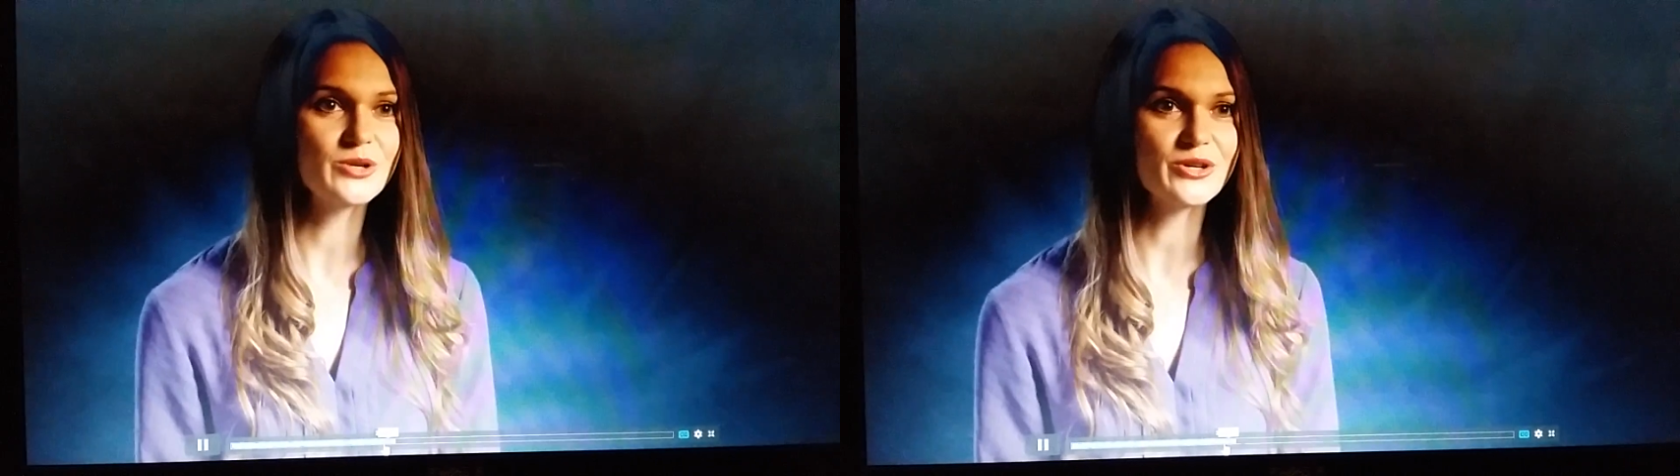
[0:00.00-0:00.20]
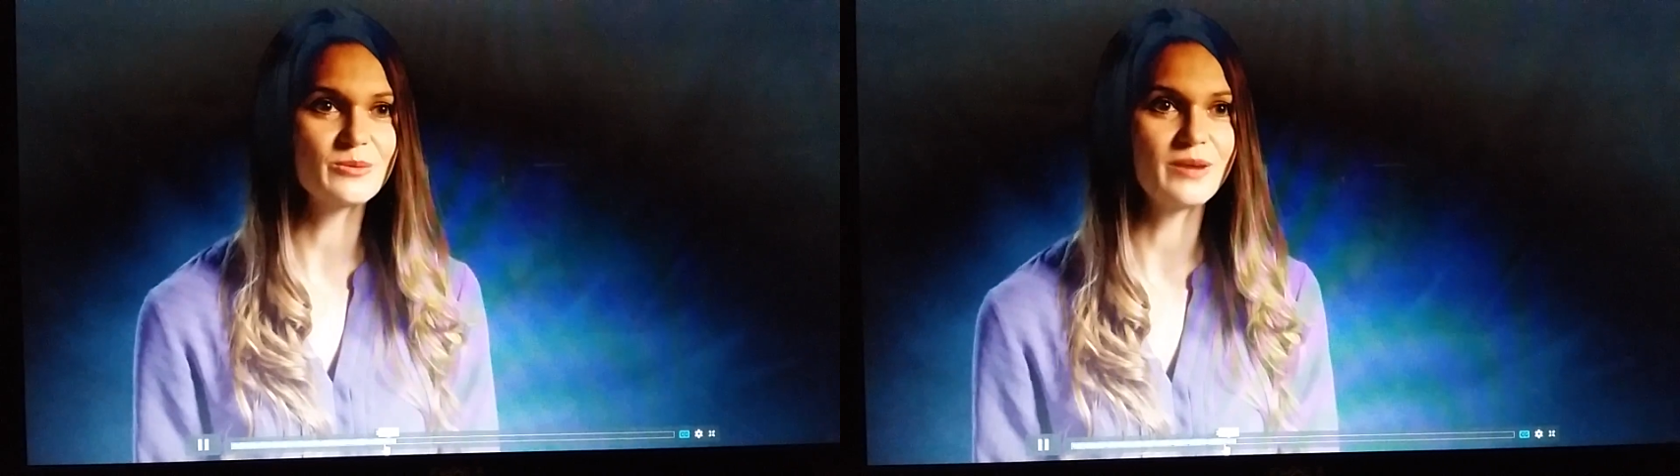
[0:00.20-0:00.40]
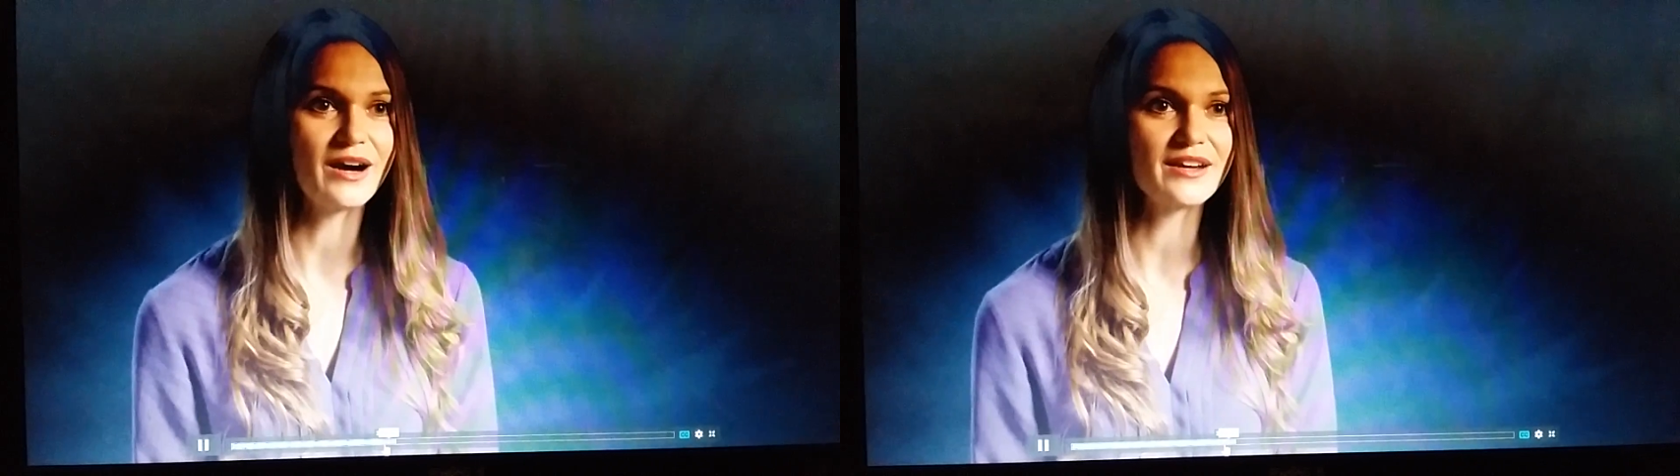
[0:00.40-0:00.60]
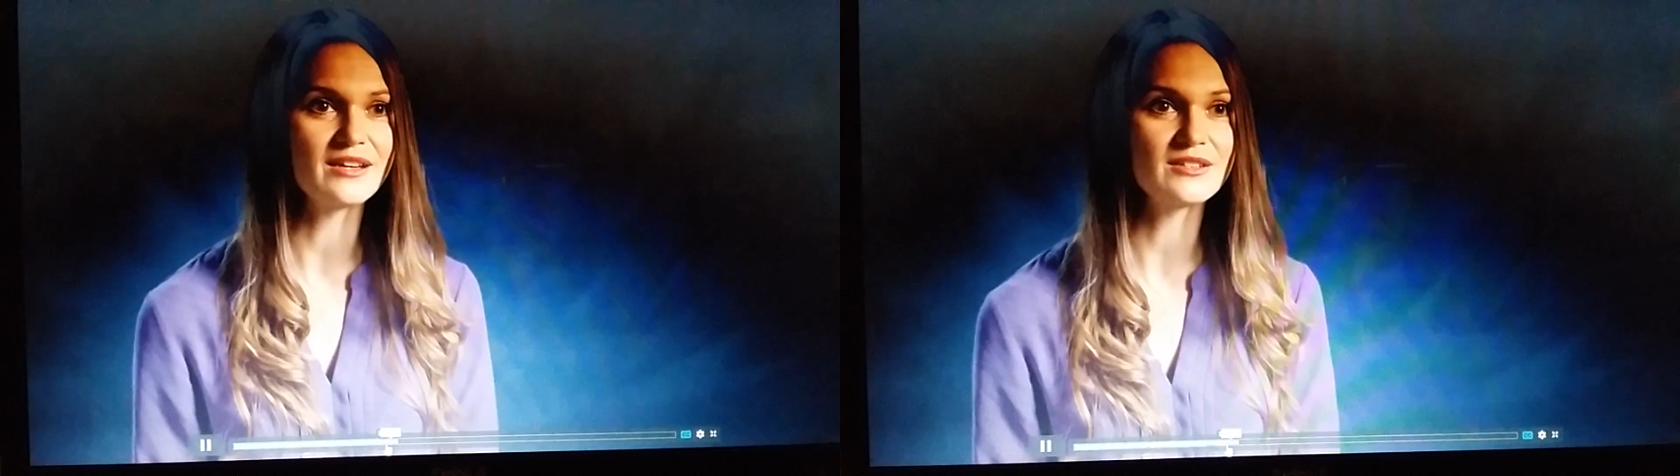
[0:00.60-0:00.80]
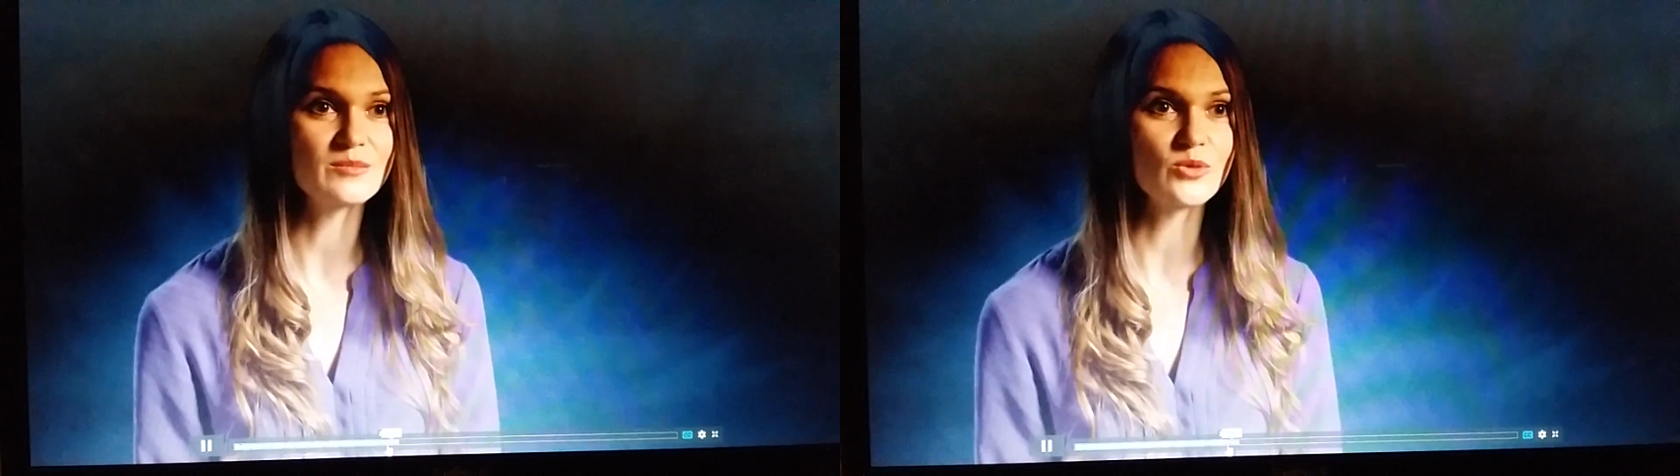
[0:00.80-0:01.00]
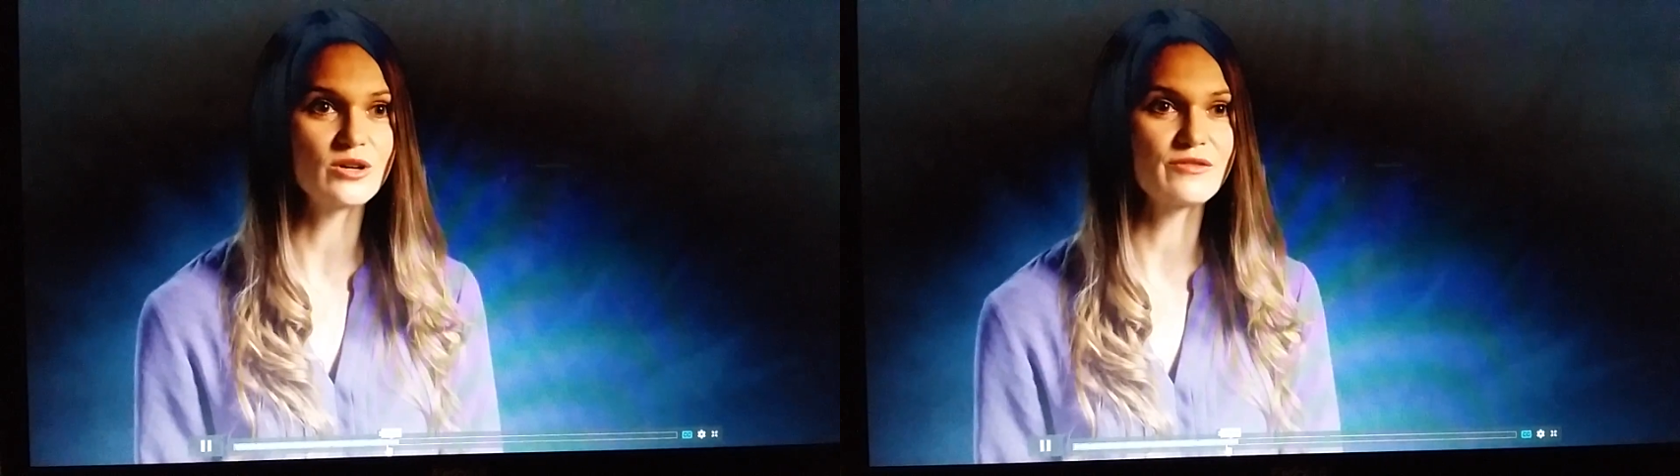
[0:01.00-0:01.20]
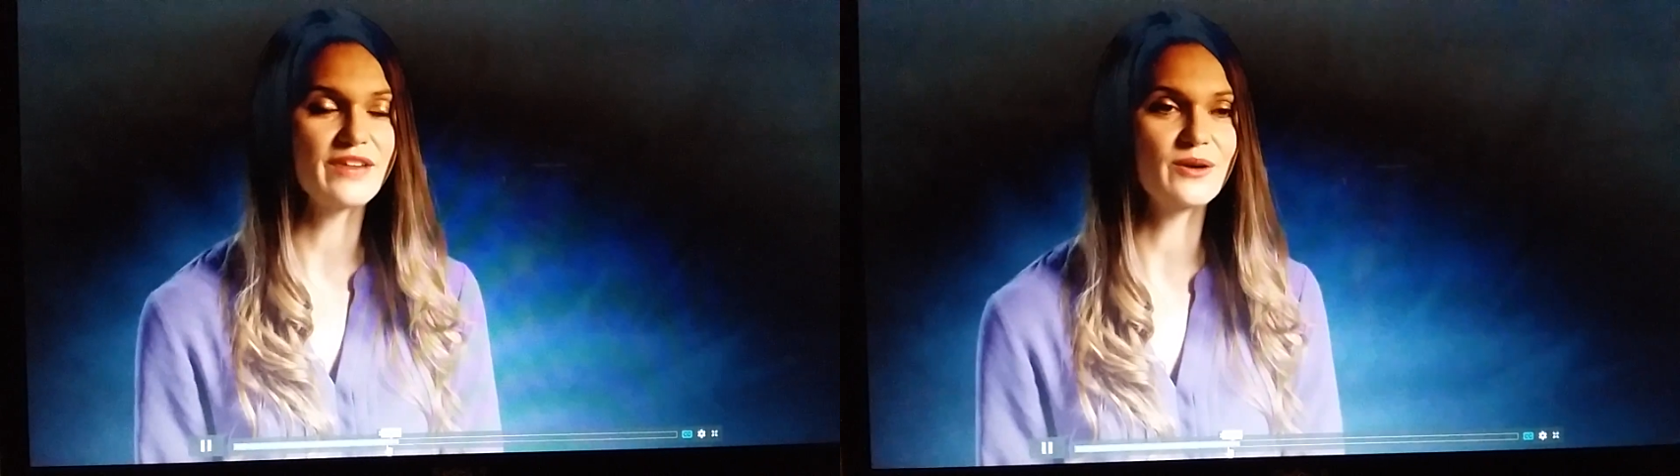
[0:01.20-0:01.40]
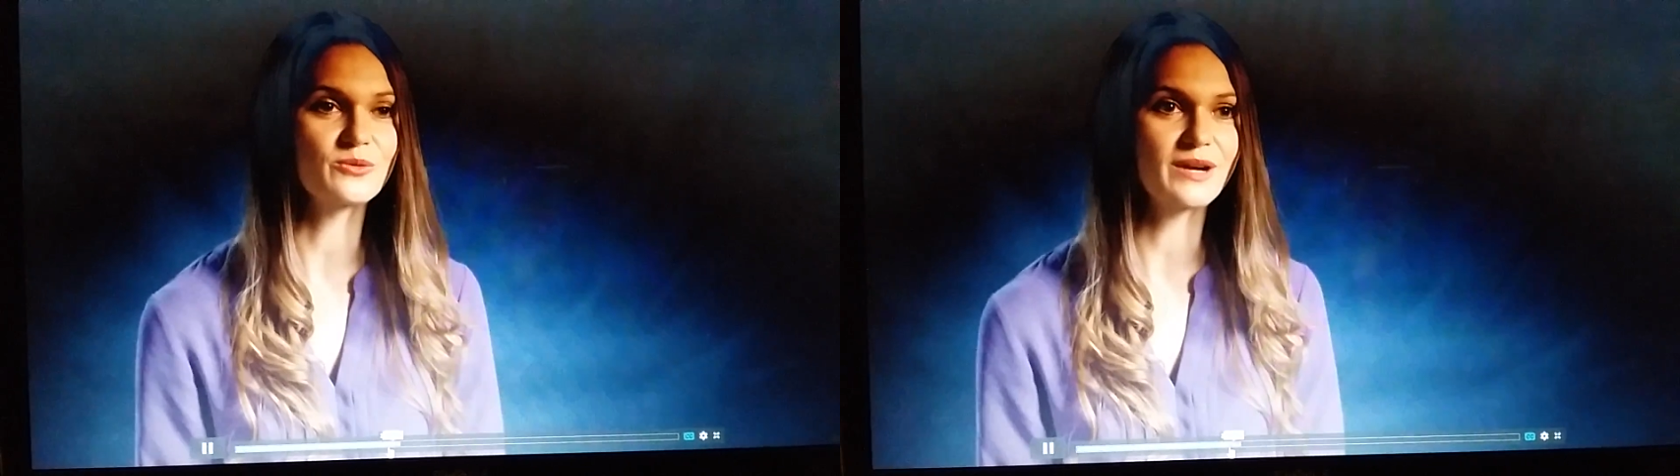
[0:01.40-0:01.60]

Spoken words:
put your body into more of that